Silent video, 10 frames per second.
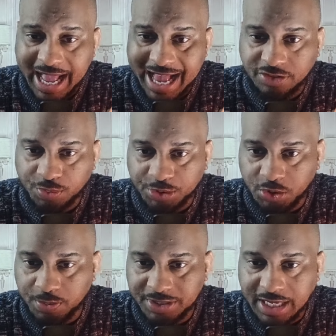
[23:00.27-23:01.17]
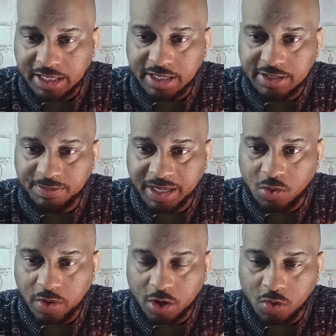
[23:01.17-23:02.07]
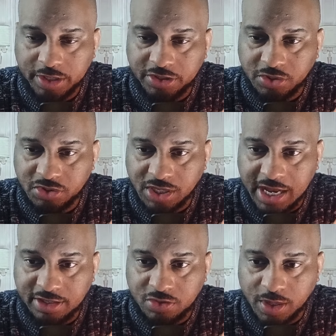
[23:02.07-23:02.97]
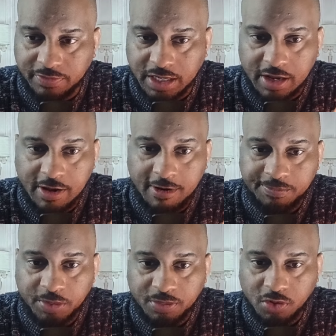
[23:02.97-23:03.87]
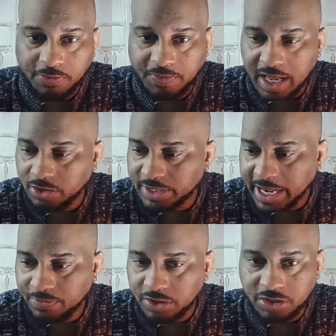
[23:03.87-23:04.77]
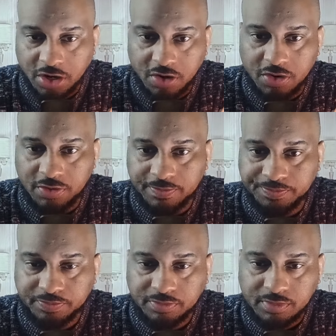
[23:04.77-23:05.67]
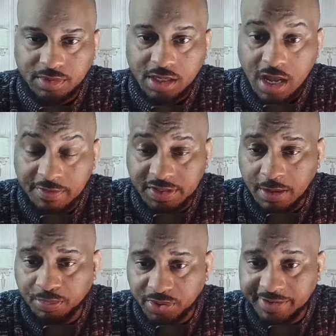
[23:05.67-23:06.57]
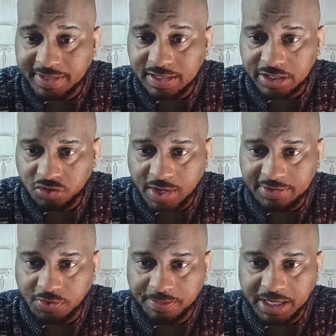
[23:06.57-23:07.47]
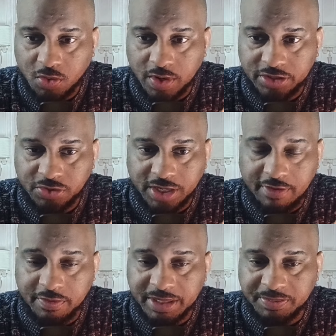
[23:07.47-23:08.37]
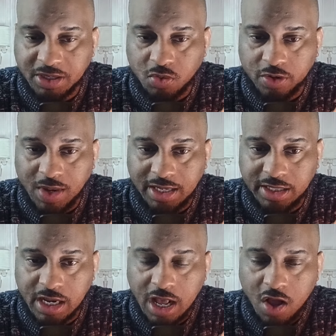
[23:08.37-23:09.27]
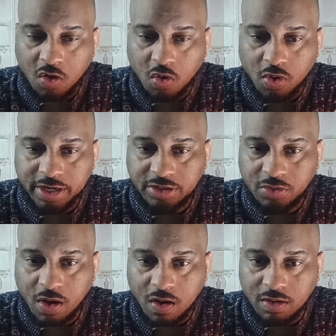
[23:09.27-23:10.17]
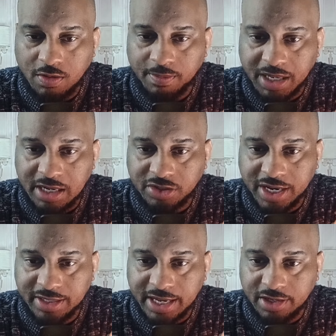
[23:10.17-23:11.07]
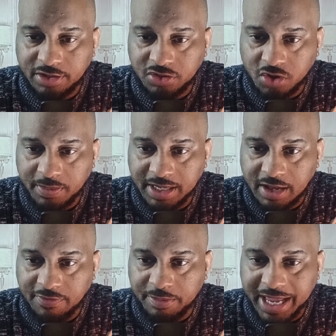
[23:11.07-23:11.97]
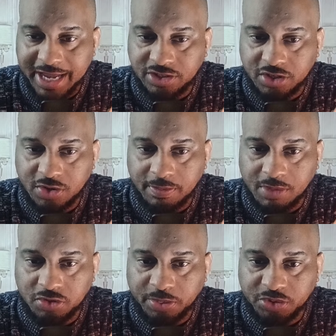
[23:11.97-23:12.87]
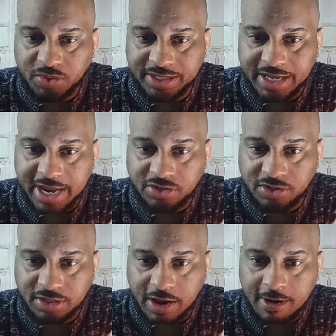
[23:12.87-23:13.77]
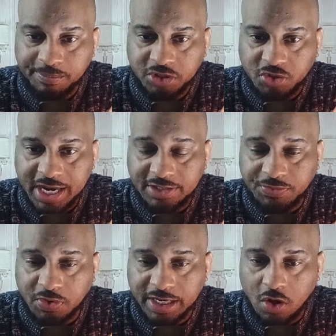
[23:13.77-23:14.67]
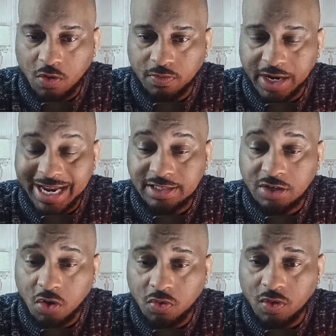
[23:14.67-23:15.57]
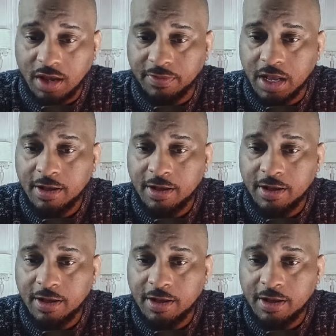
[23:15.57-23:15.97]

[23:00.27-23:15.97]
has resumed selling its Bitcoin holdings on July the 12th. The move follows a return of some previously transferred Bitcoin to the government's Bitcoin wallet. According to Arkham blockchain data, the German government executed multiple transactions, transferring over a total of